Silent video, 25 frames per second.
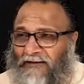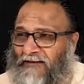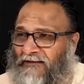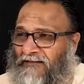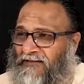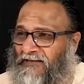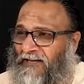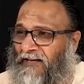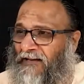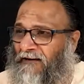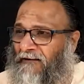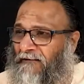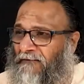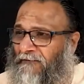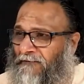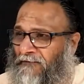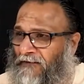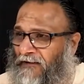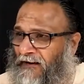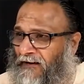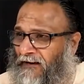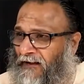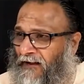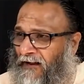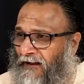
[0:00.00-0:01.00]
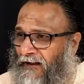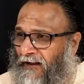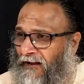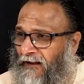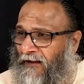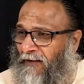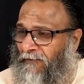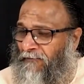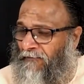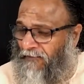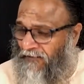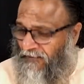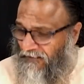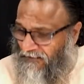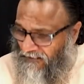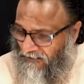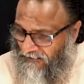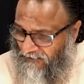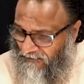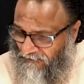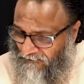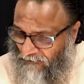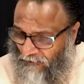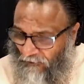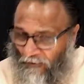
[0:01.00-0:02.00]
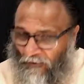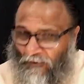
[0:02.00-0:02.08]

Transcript: the self that I am is